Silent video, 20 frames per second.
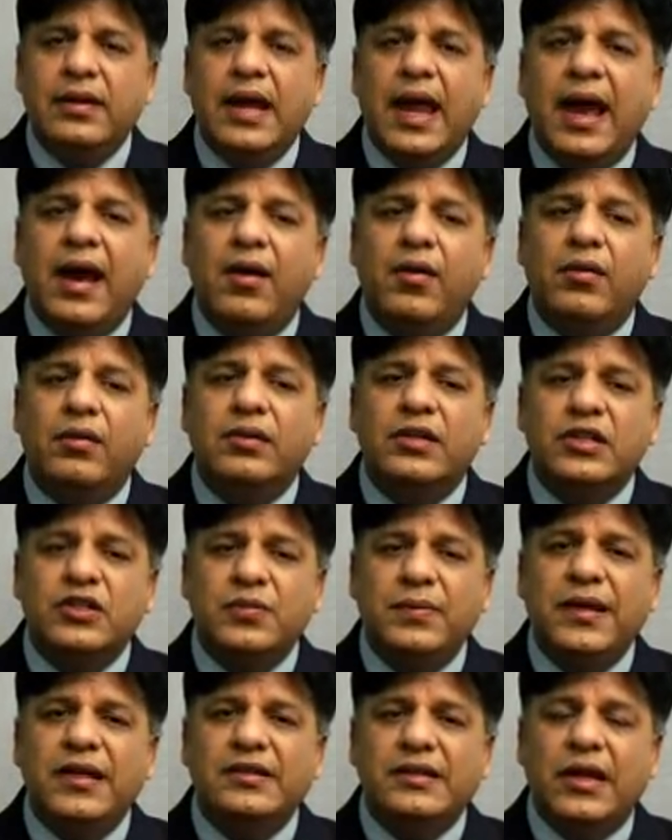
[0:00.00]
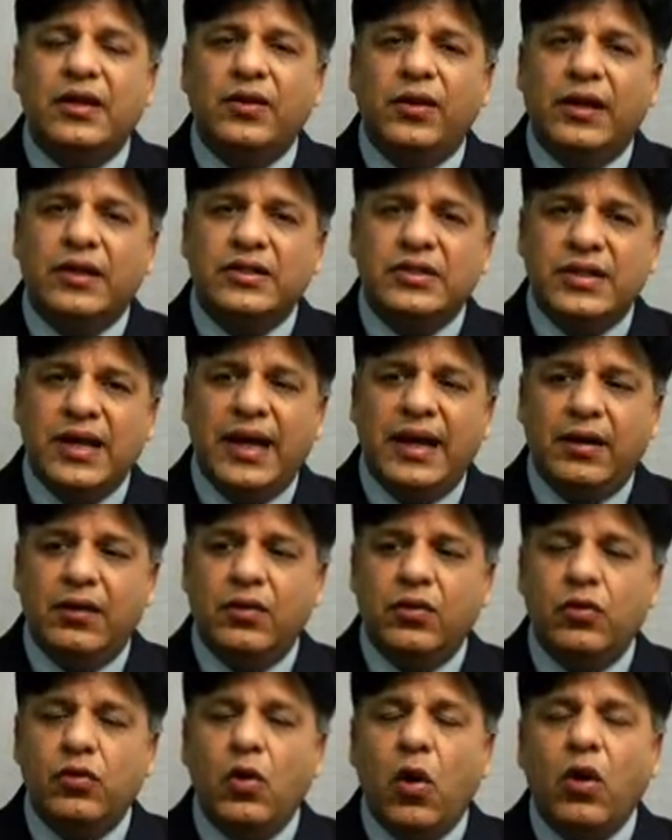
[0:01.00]
Now, this means that you can
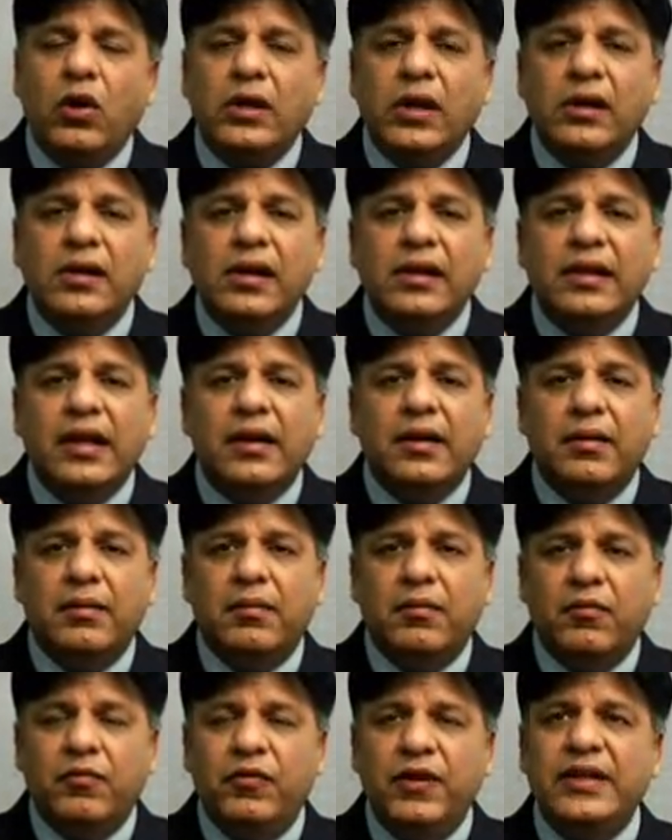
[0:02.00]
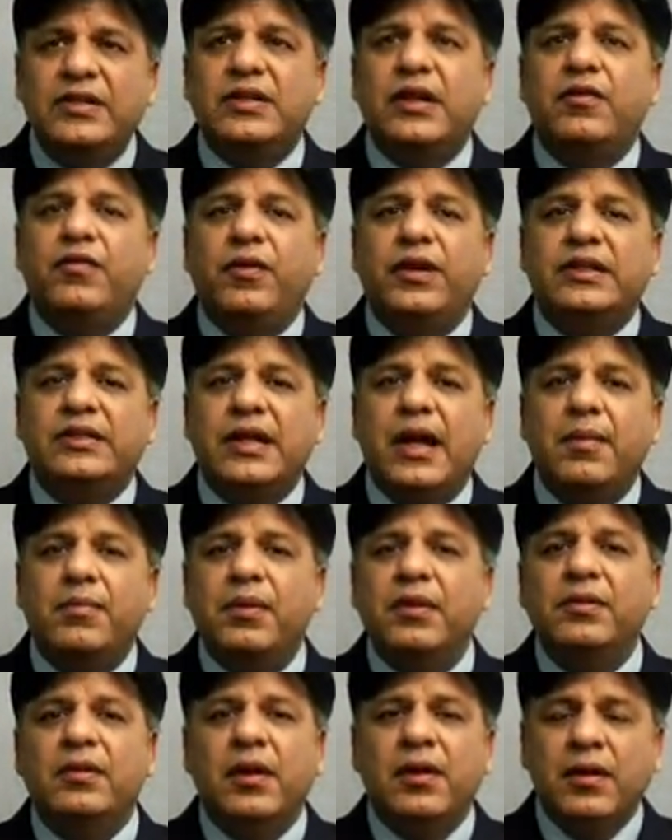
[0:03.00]
stay not until the visa. For
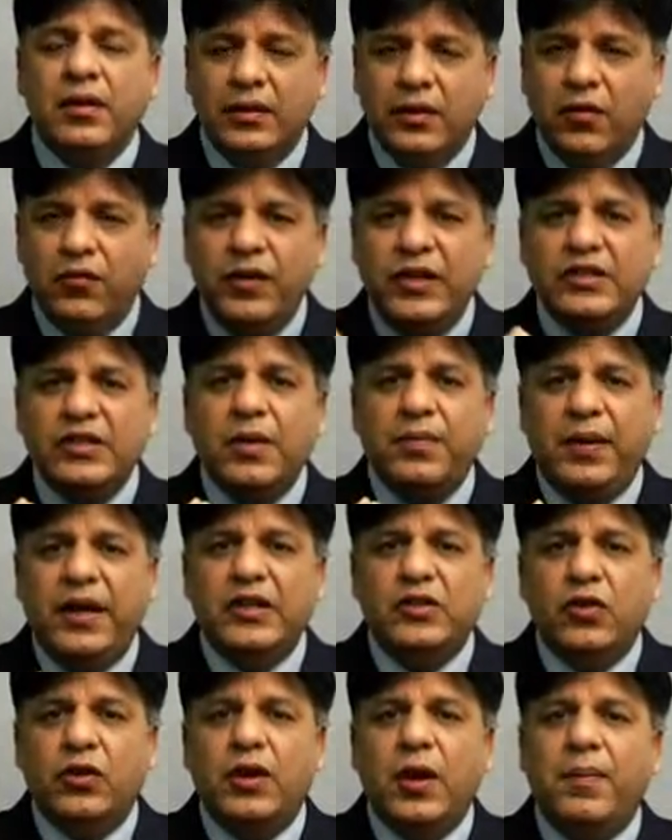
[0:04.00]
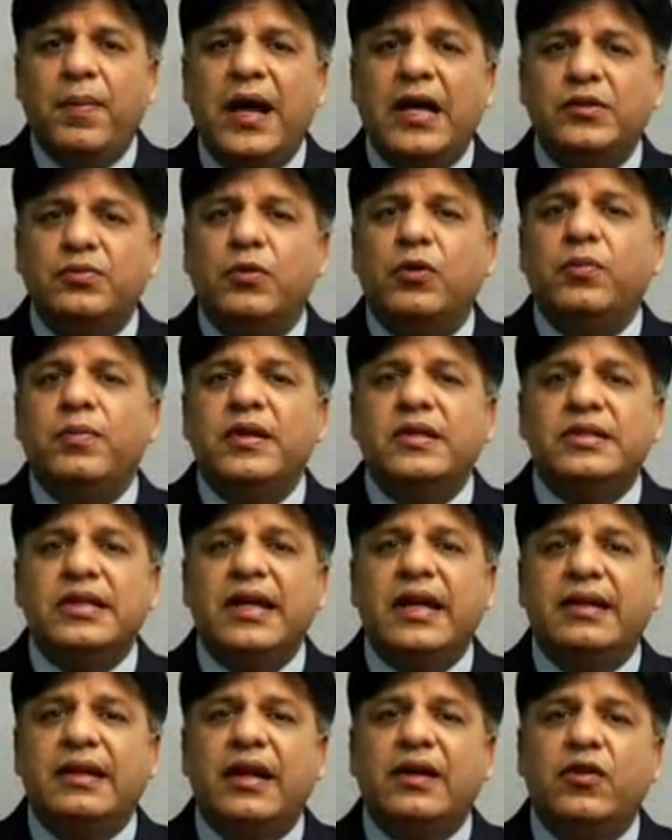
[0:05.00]
example, the visa page on your passport may
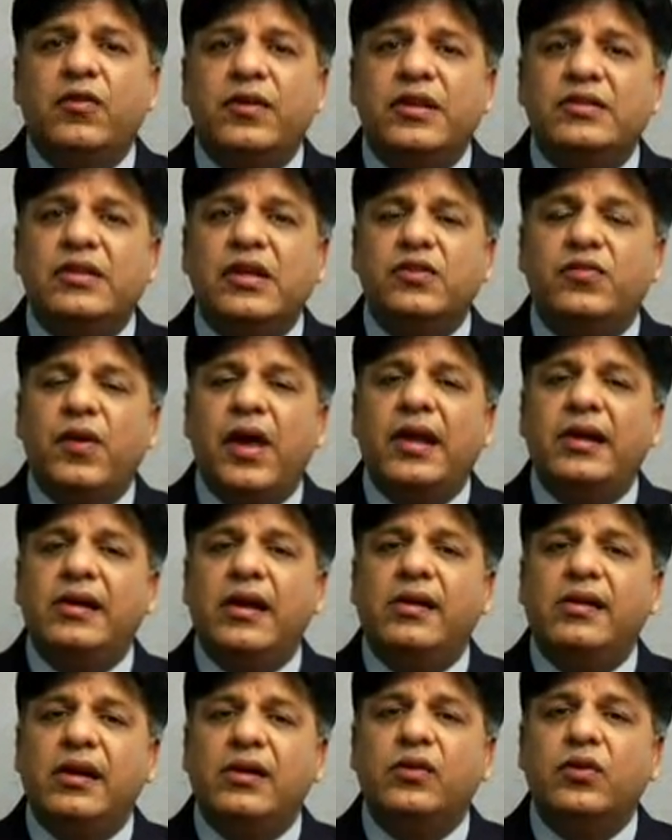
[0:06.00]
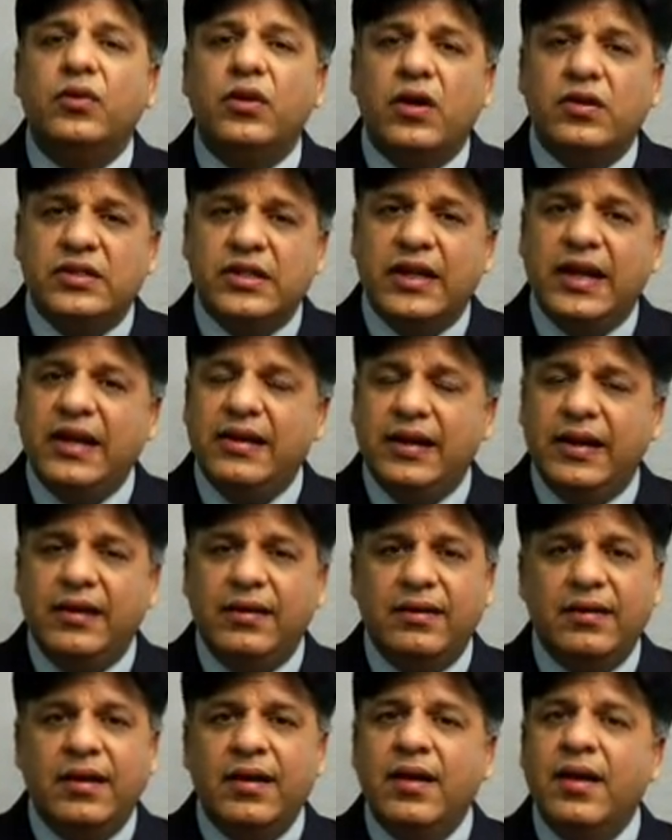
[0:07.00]
say that your visa is valid until
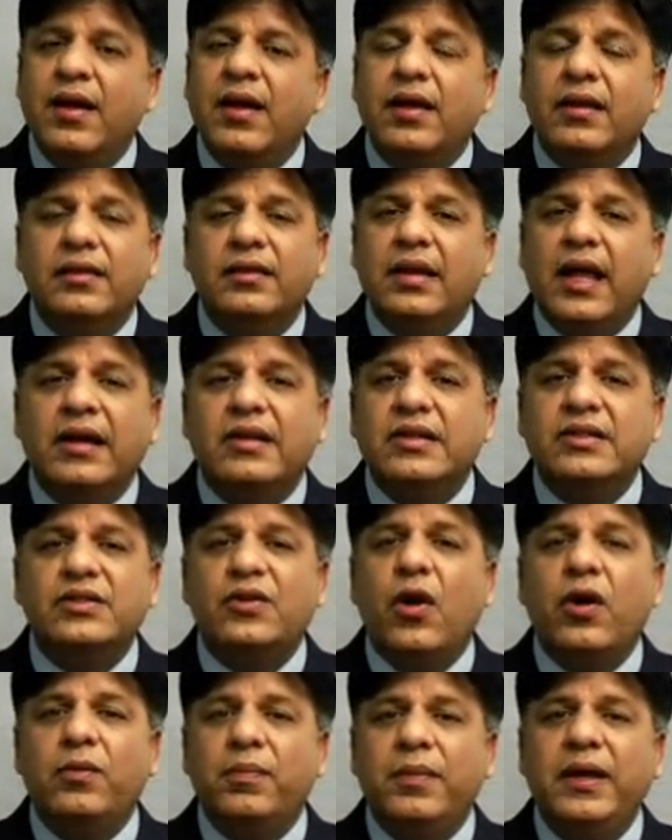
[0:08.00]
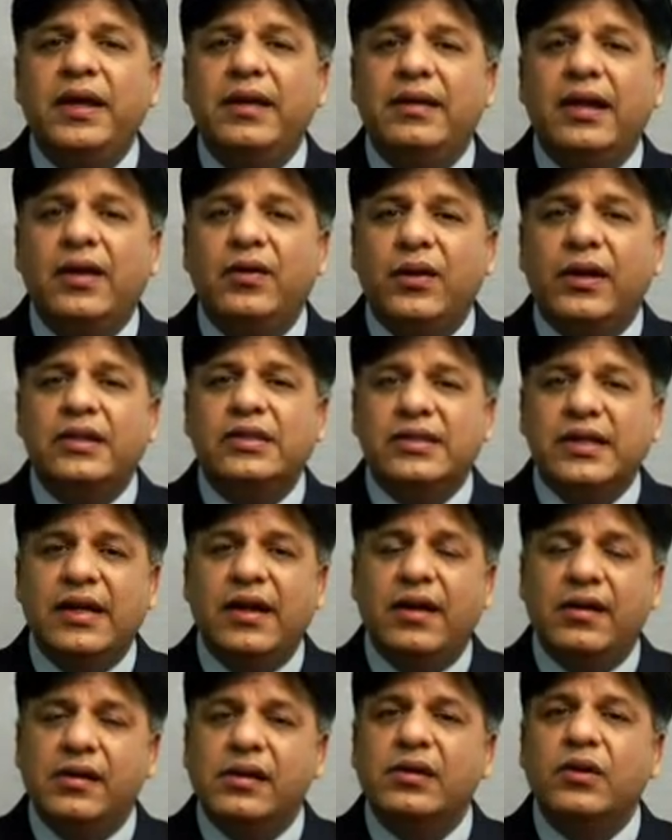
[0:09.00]
2018. That does not mean that you can
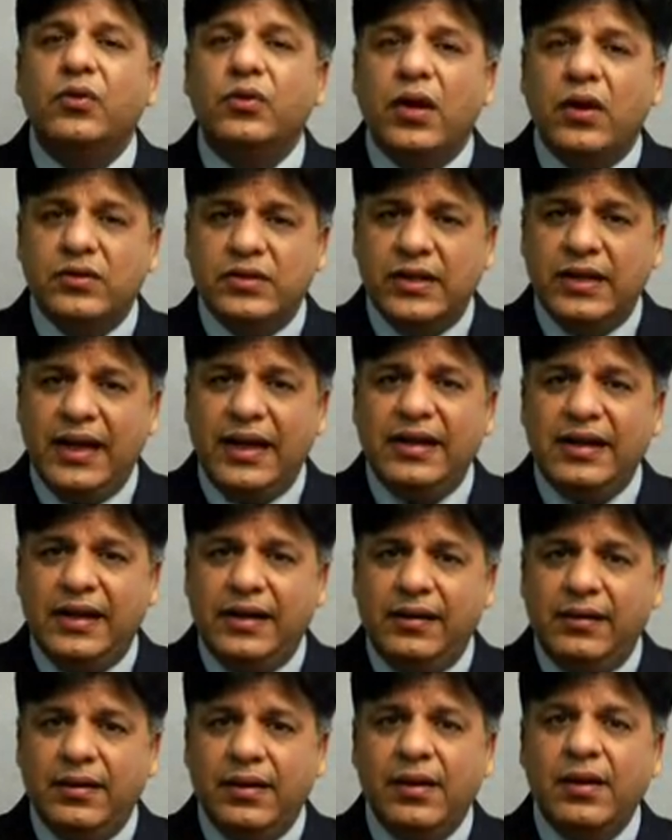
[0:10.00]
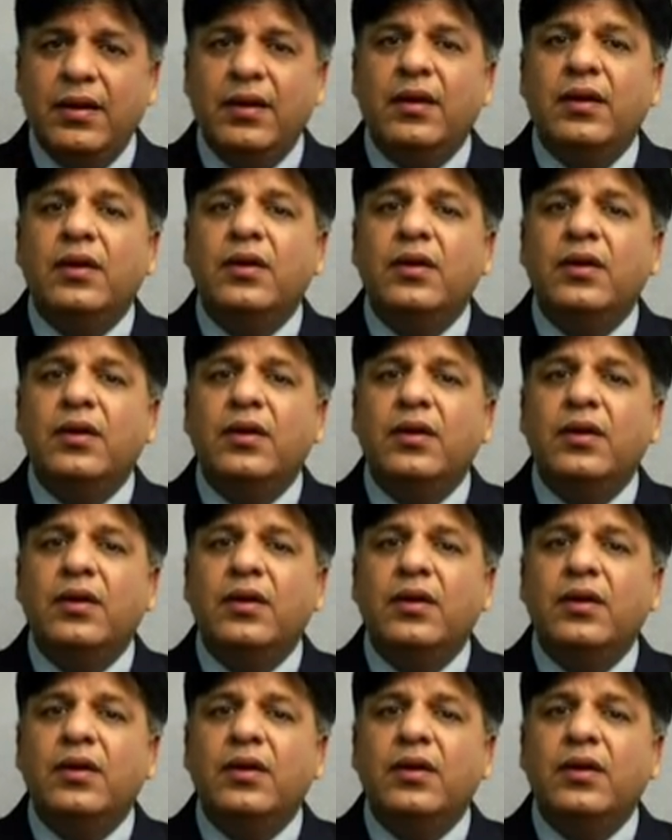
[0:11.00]
stay until 2018.